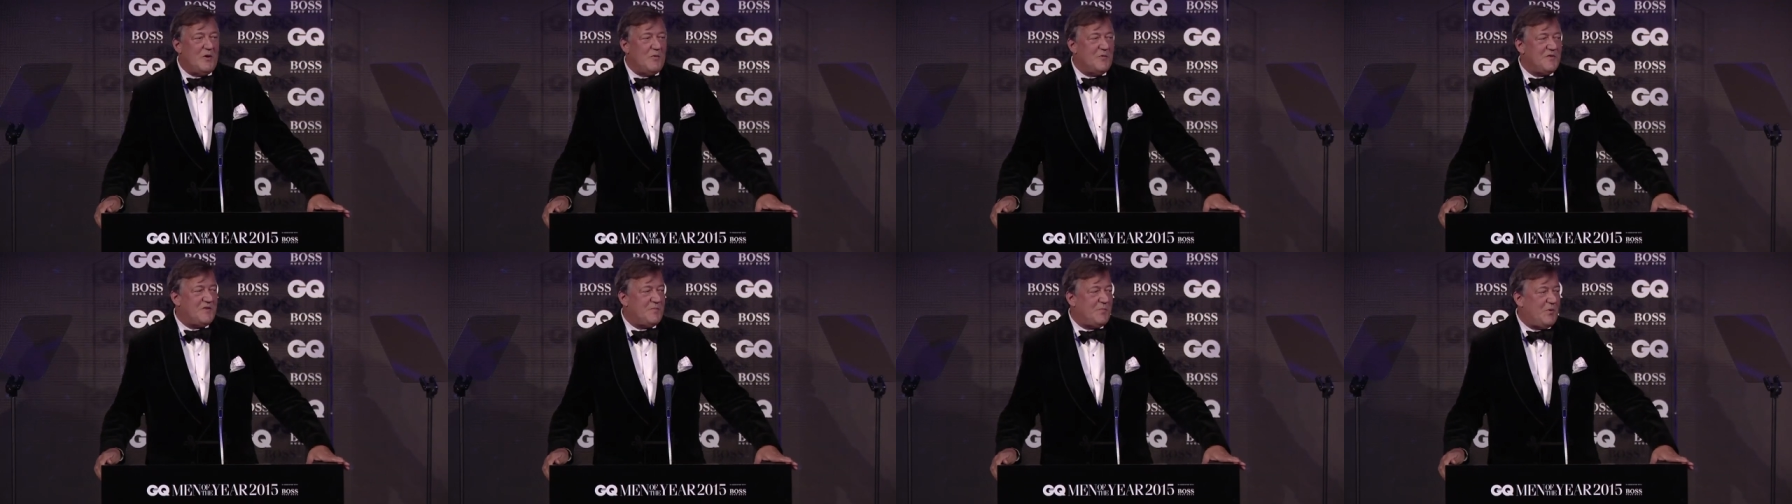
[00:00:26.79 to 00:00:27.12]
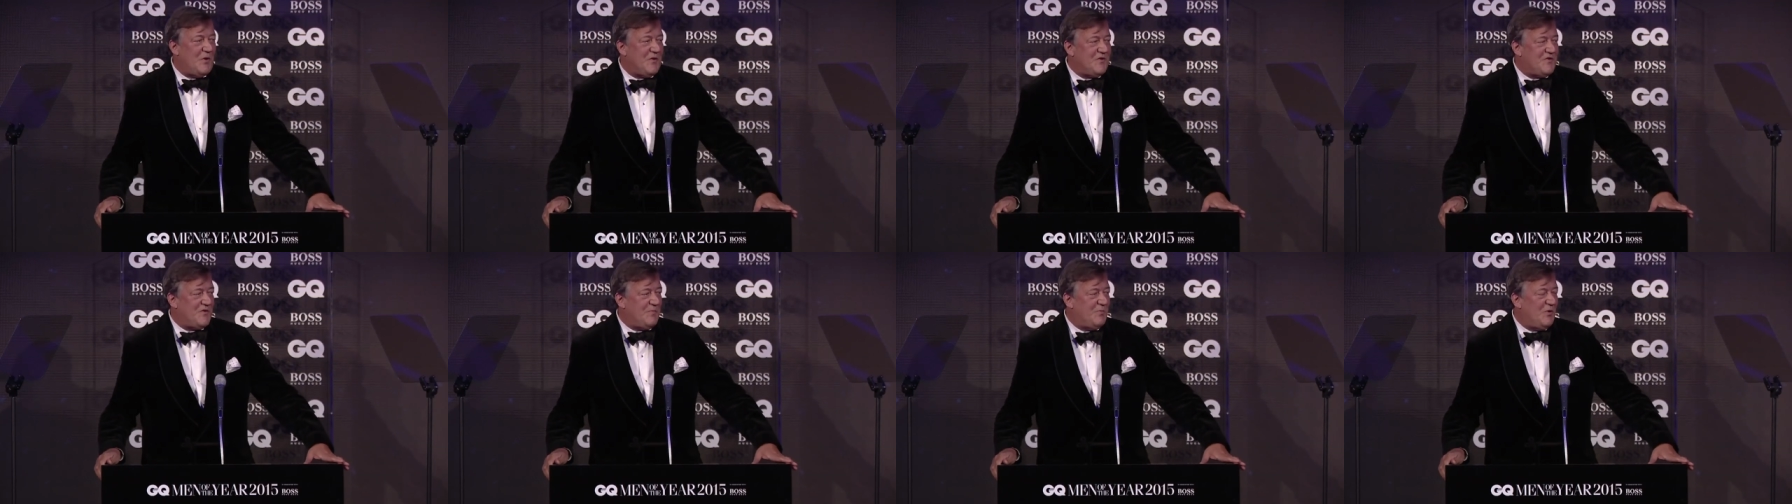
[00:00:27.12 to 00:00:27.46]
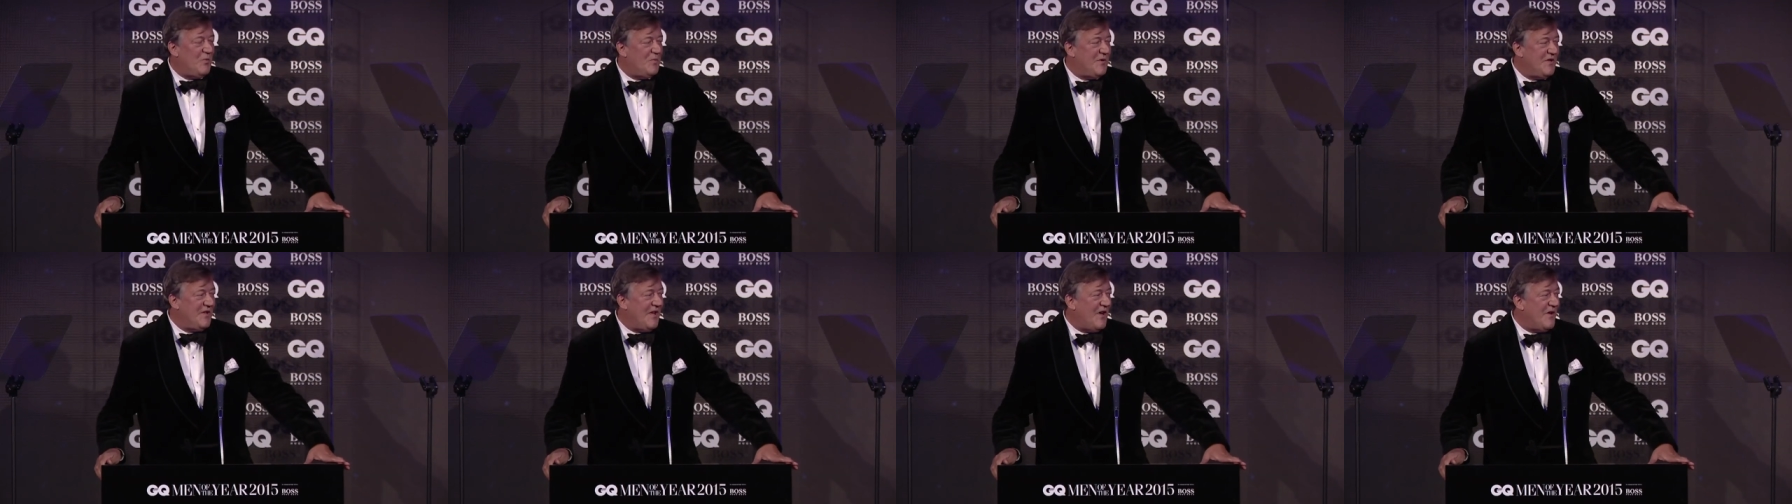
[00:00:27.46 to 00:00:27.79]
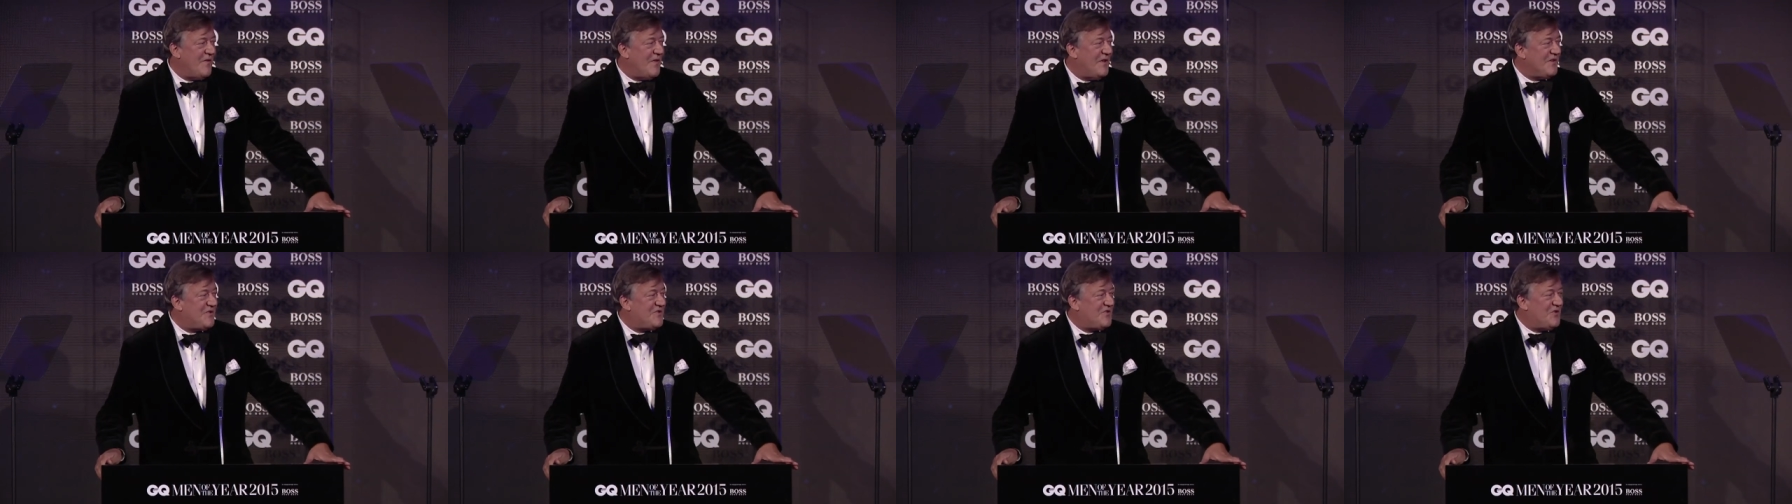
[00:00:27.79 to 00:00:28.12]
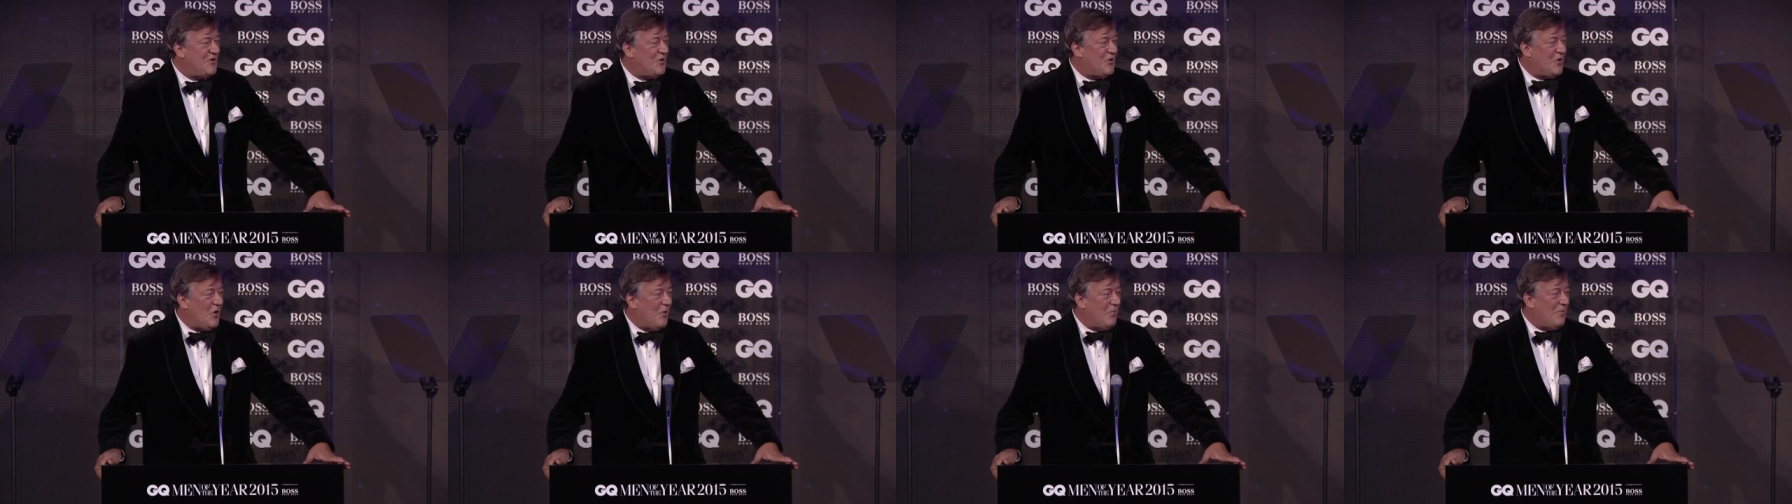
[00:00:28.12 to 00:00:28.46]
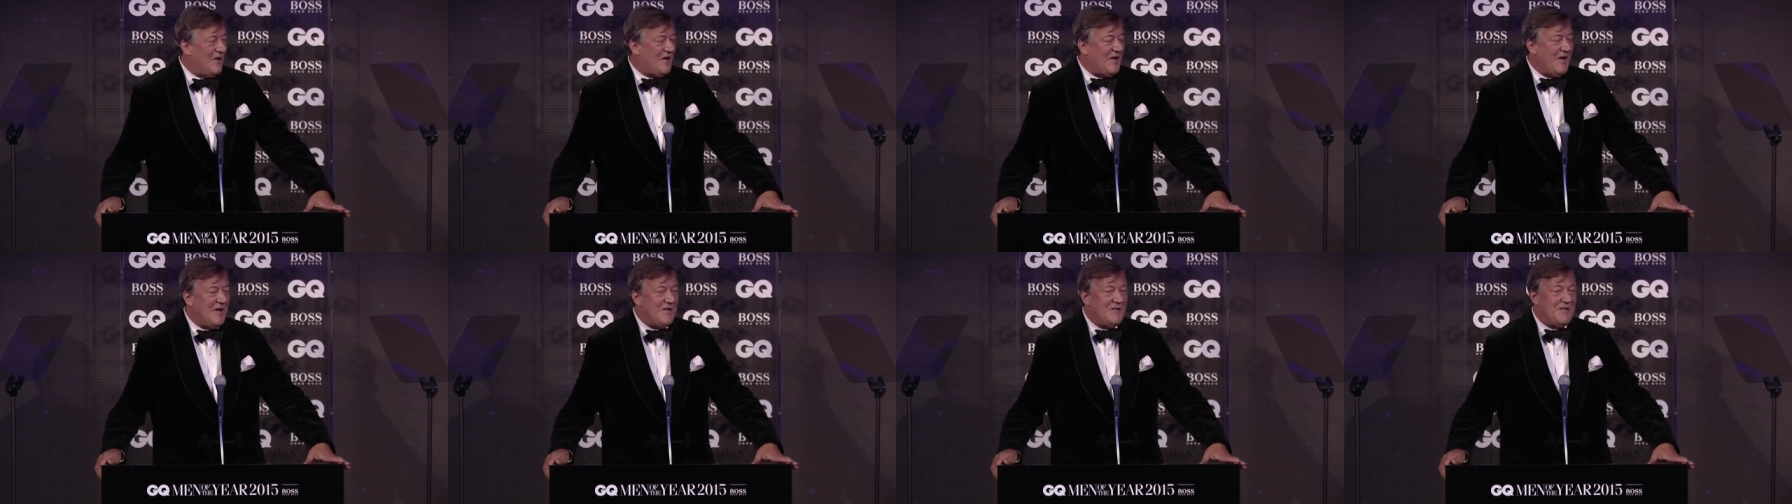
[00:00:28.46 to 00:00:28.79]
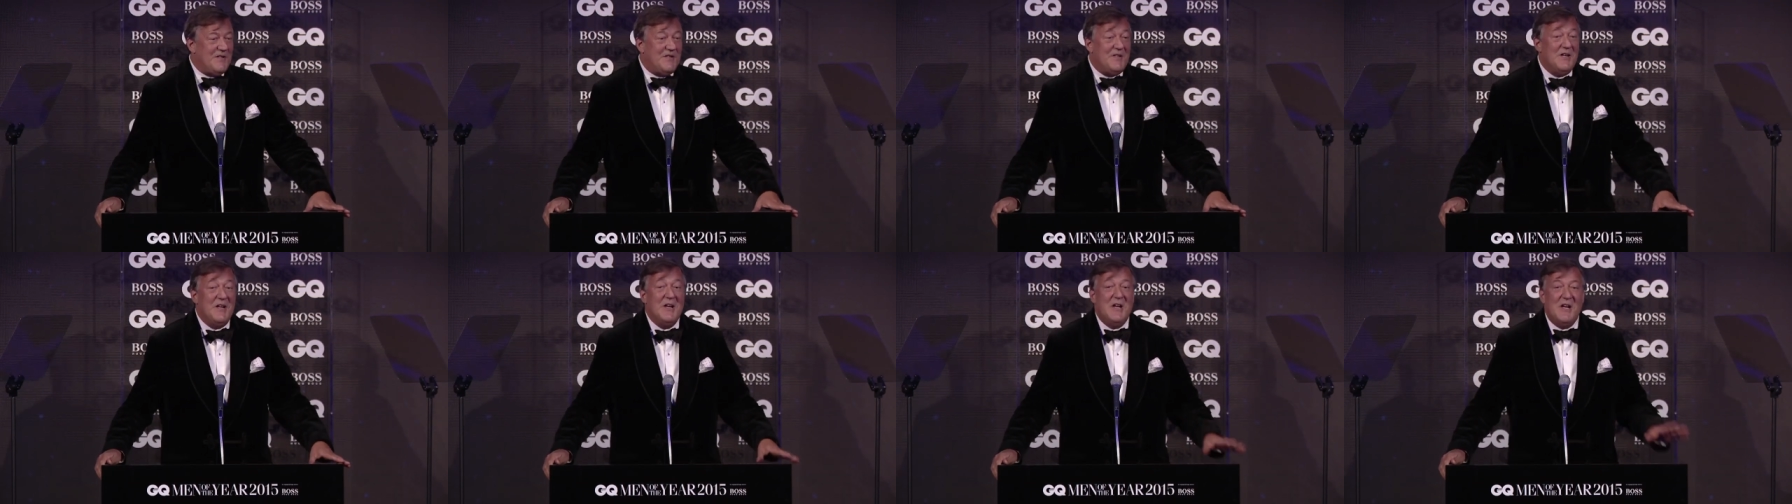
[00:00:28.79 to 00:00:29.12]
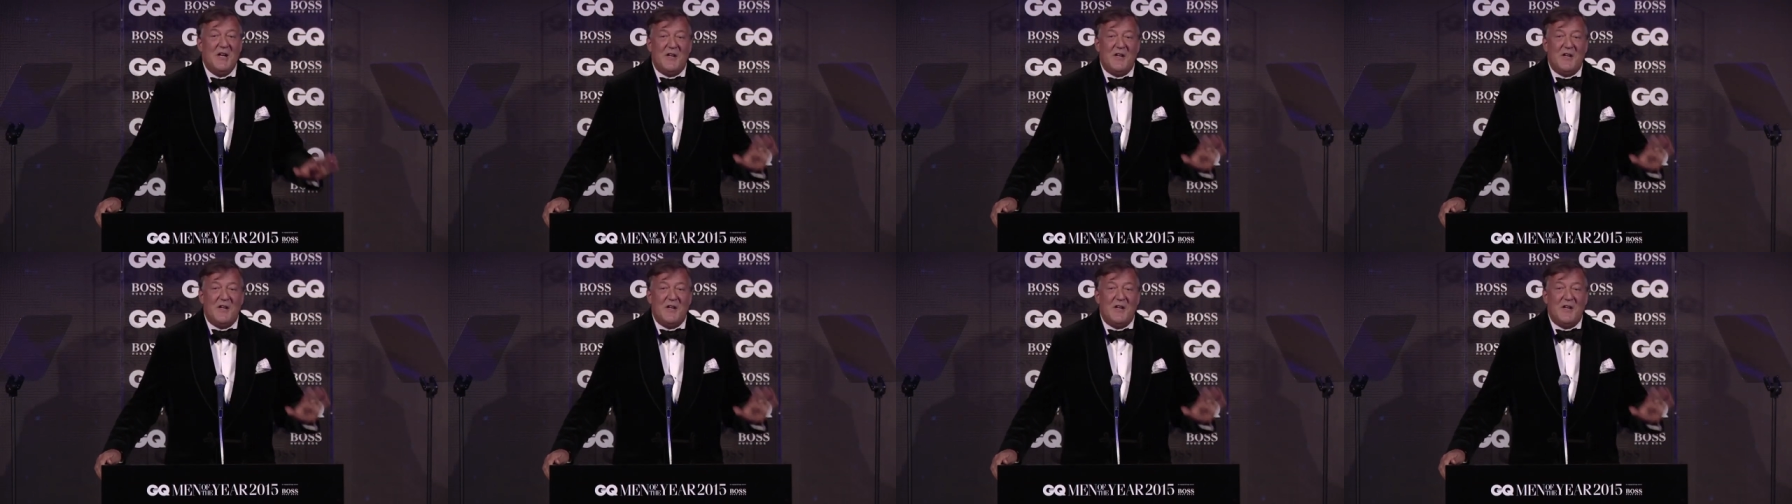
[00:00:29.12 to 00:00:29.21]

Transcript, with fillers: was possible, but now that's too complicated.